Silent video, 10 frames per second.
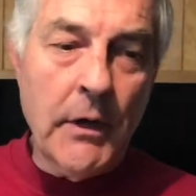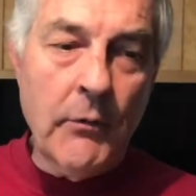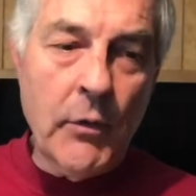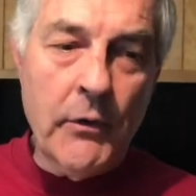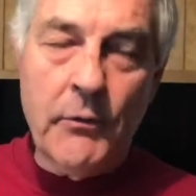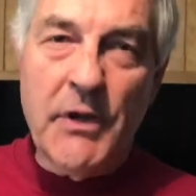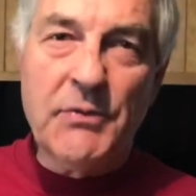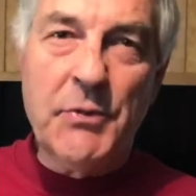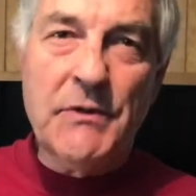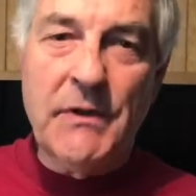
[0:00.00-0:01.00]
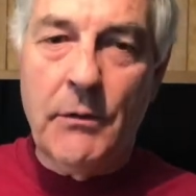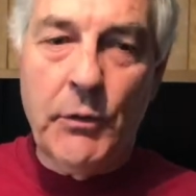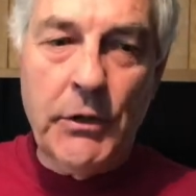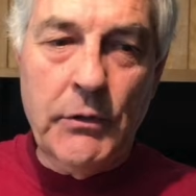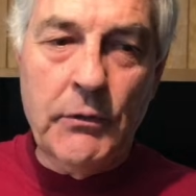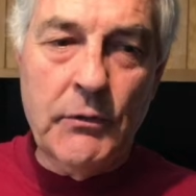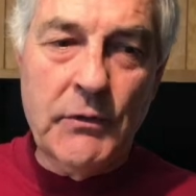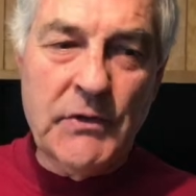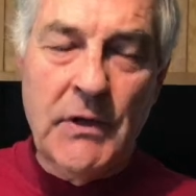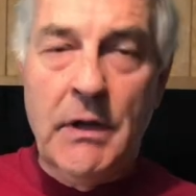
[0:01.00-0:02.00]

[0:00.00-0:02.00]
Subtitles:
one of the recipes that we use